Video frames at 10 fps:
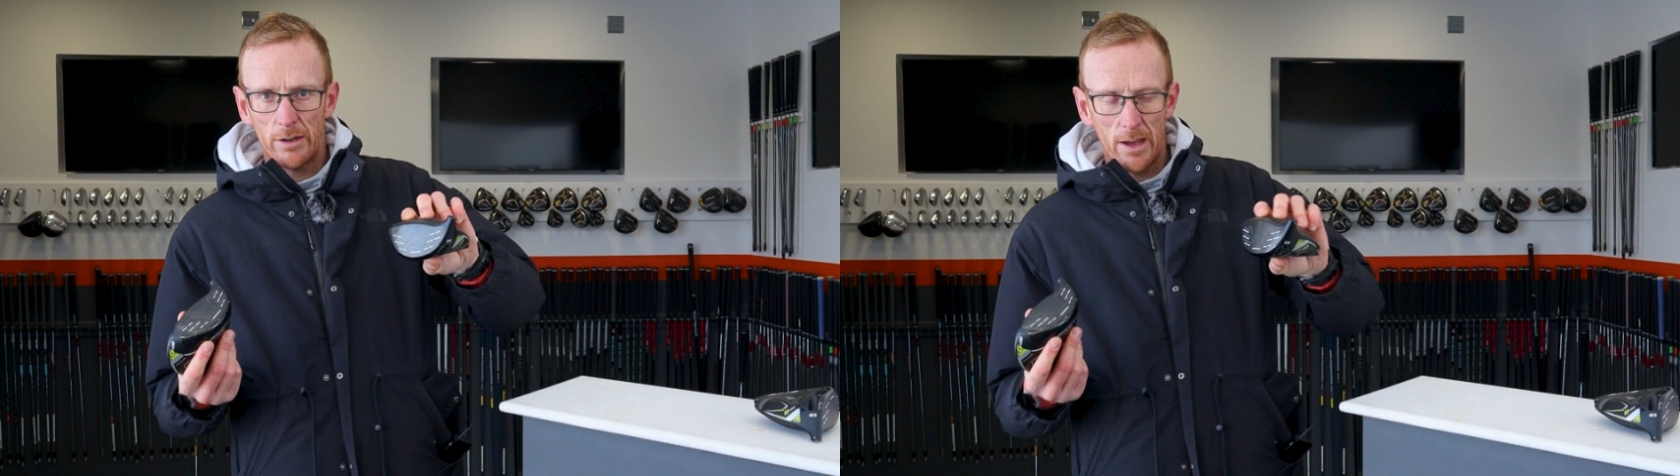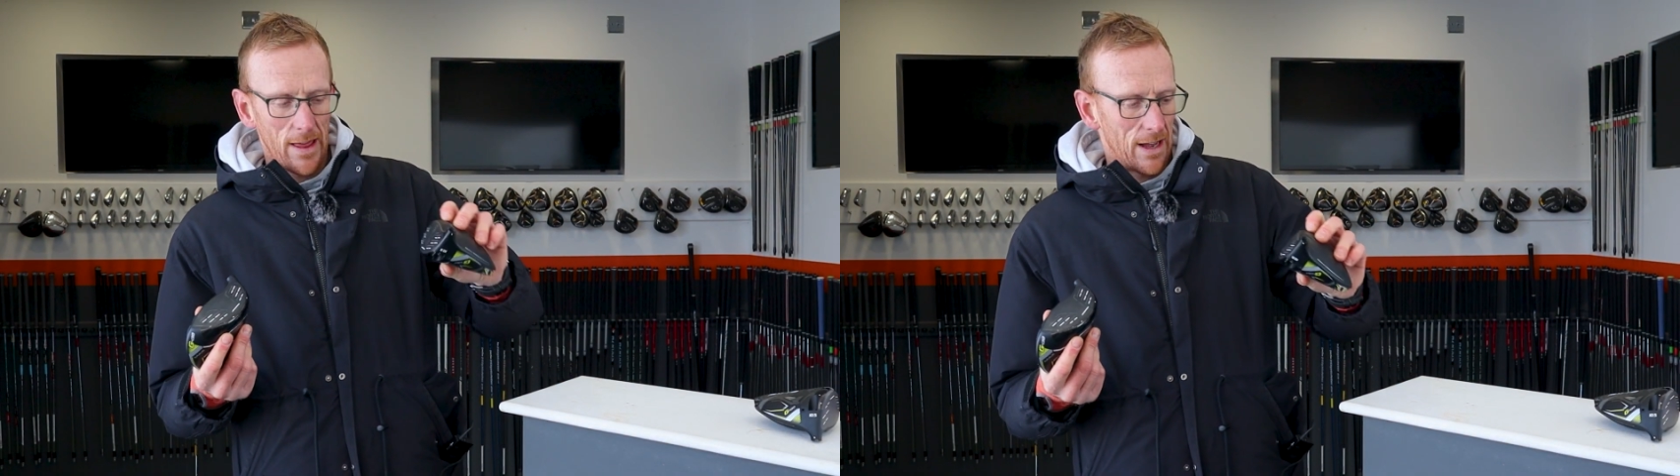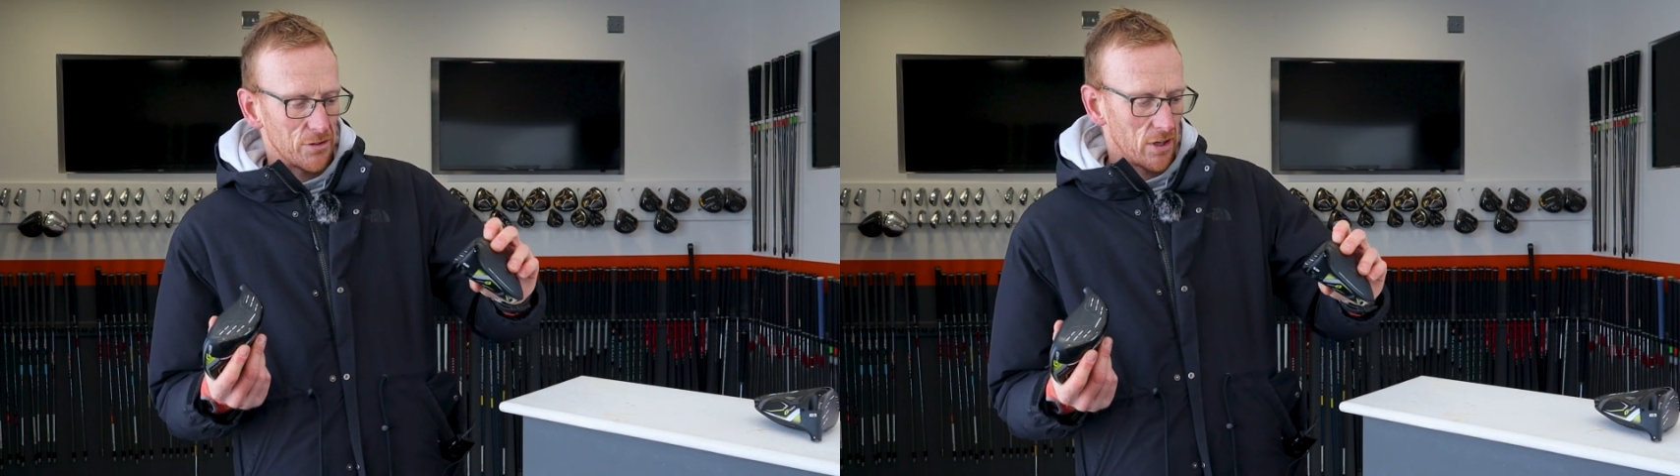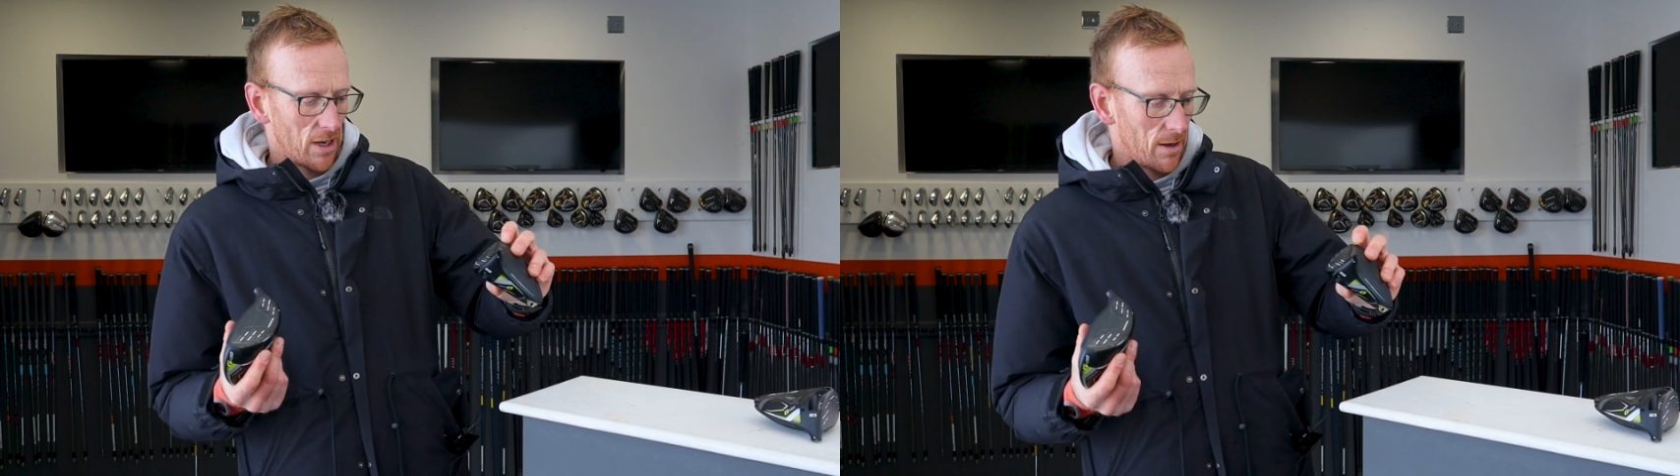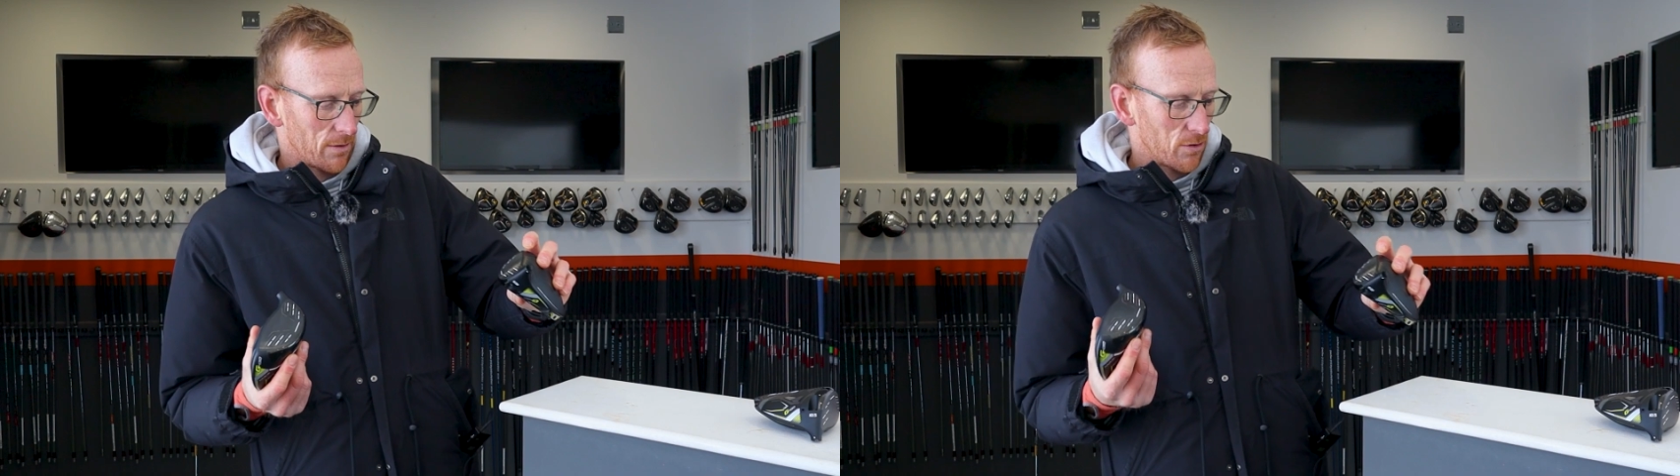Now that's going
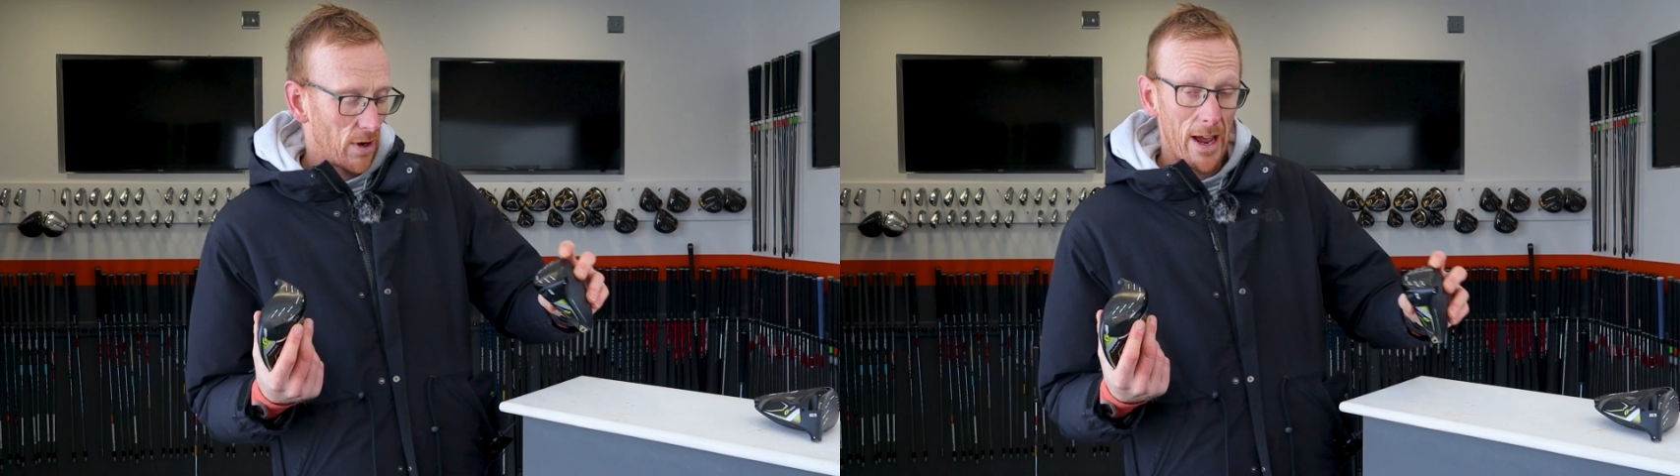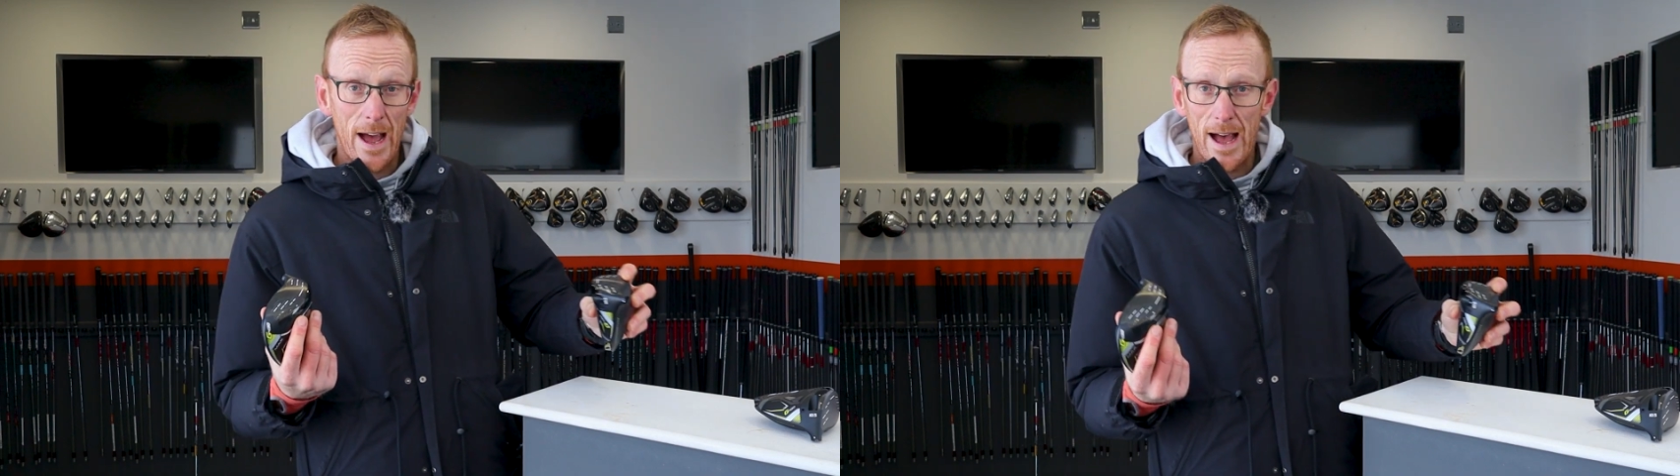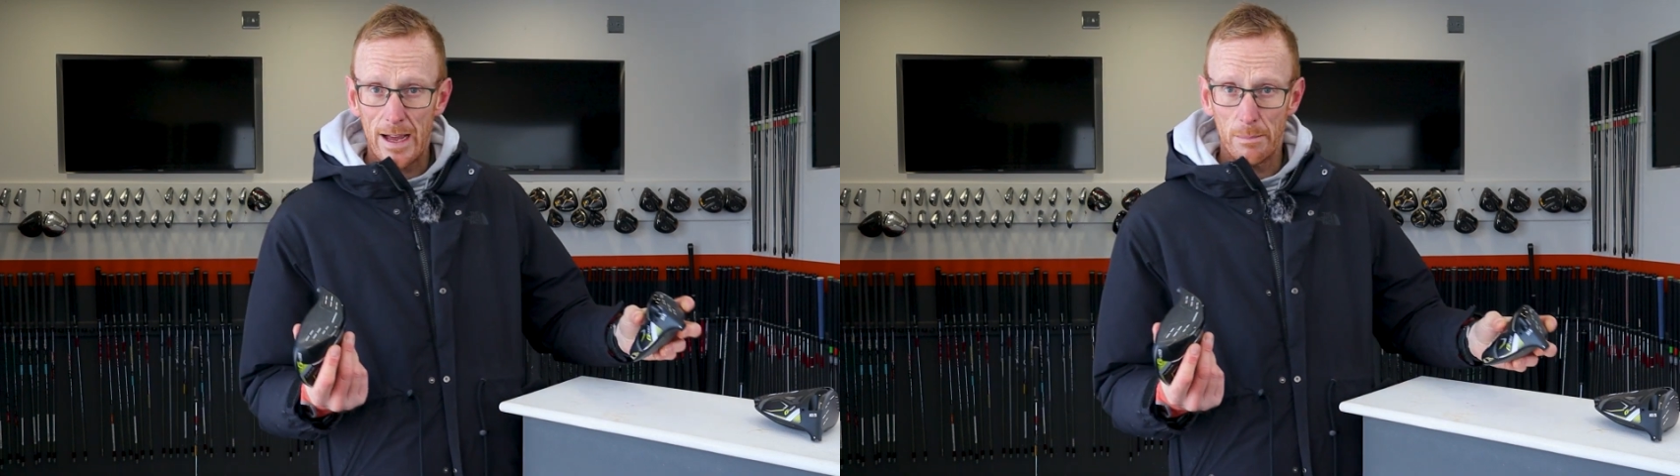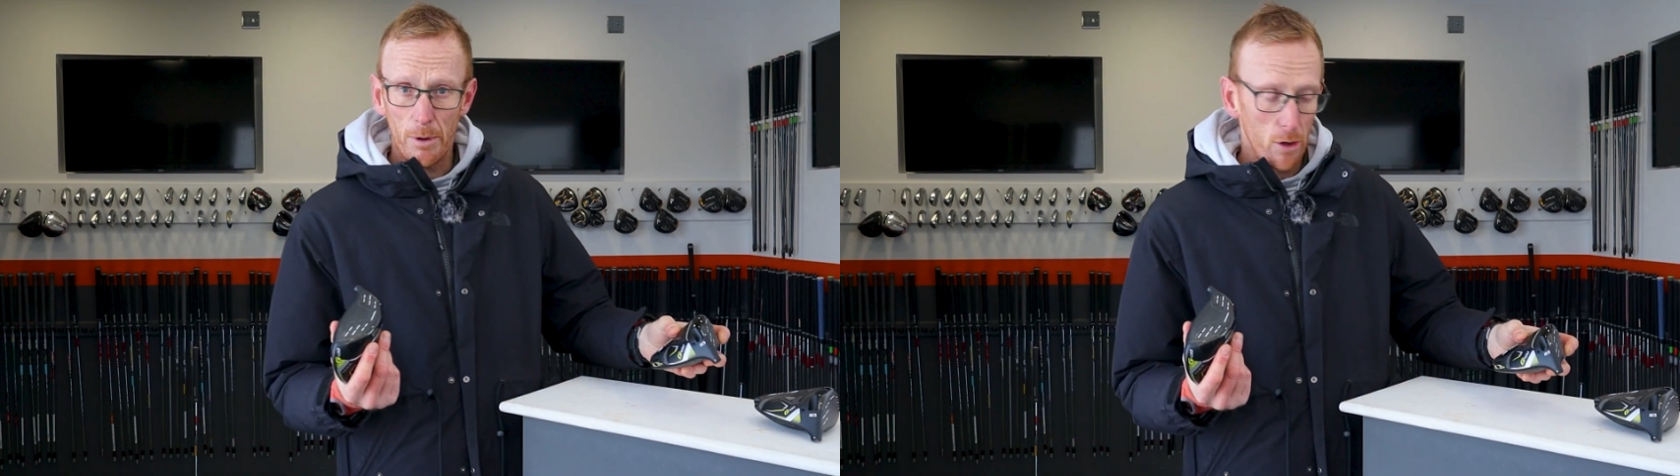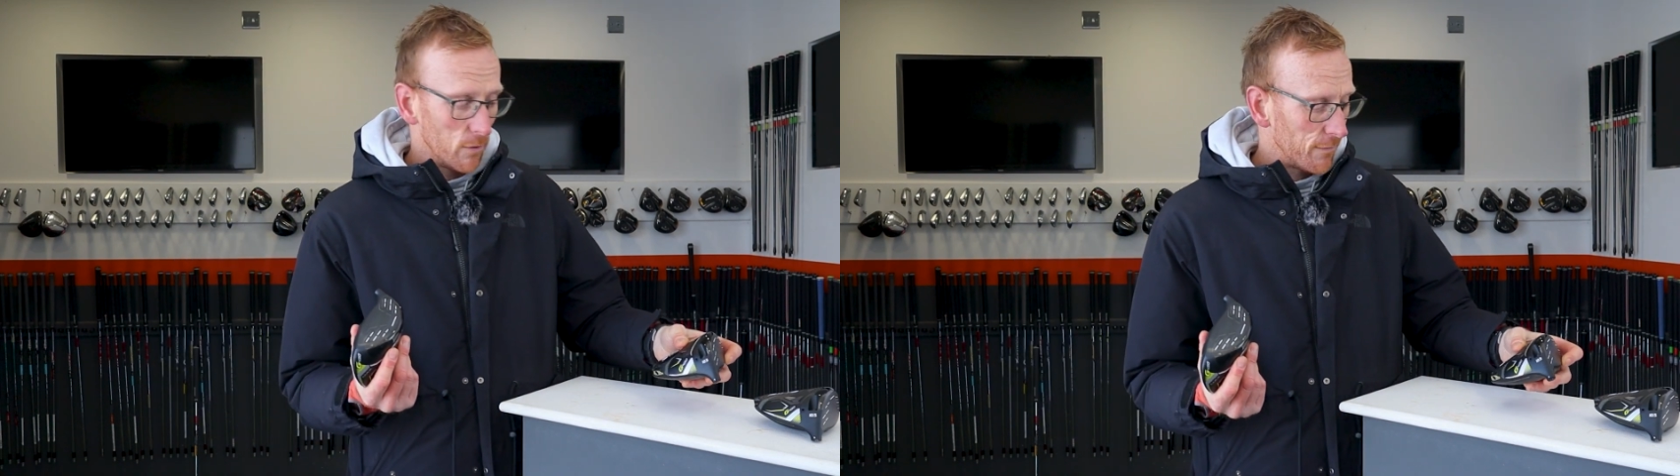to create a higher
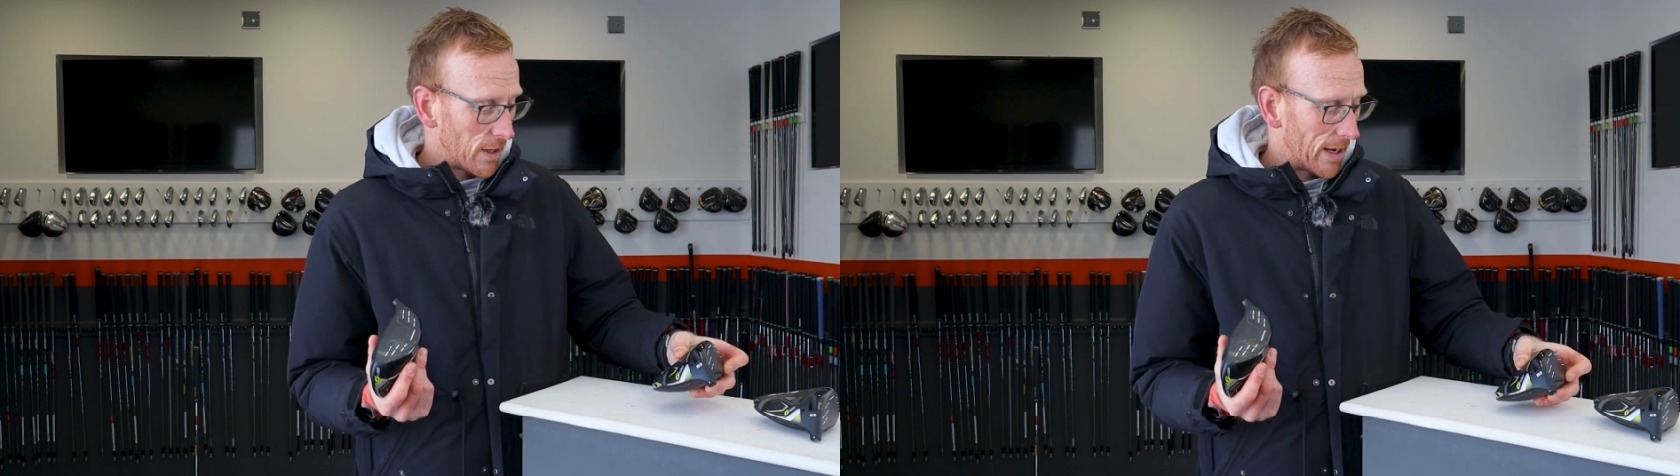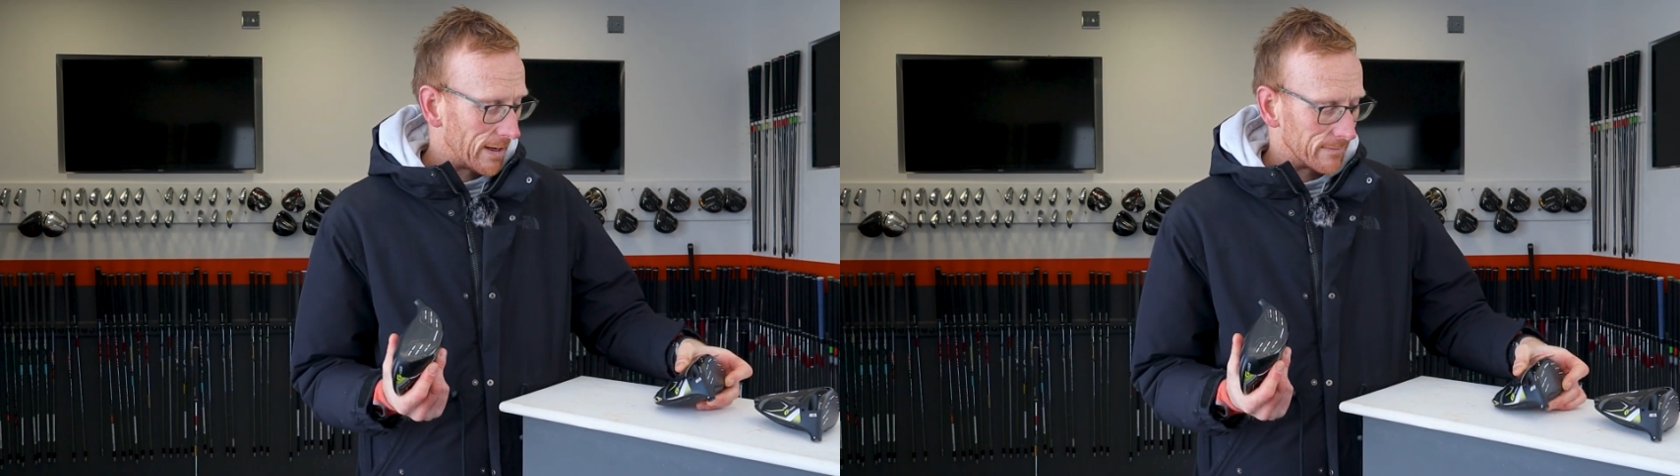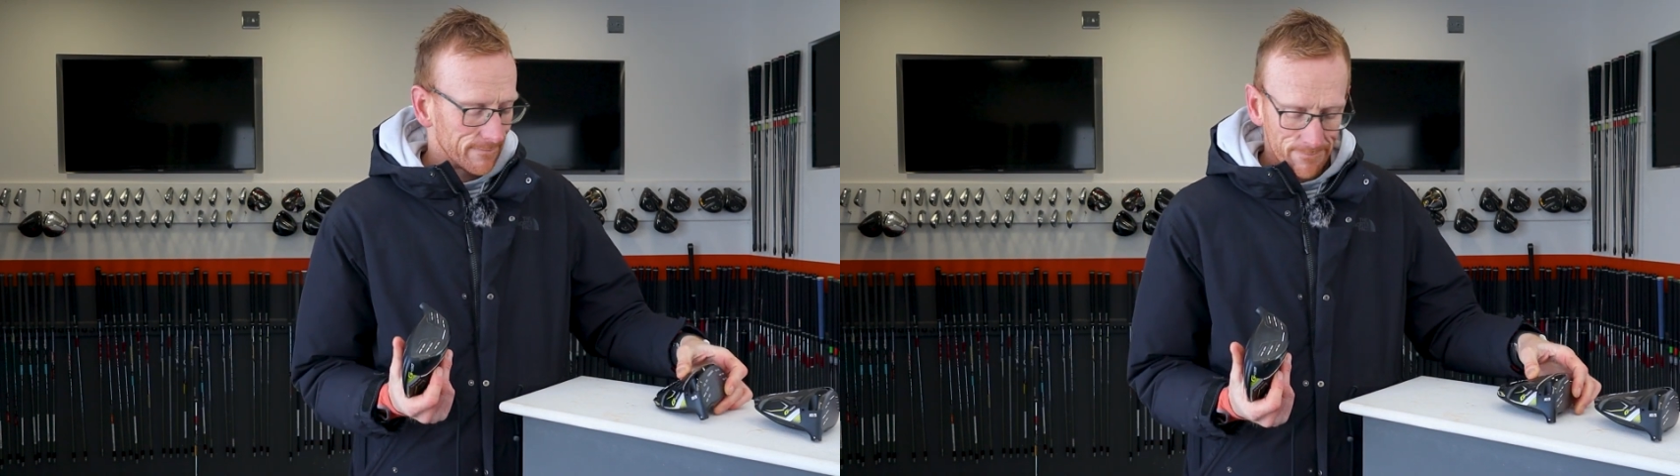ball flight.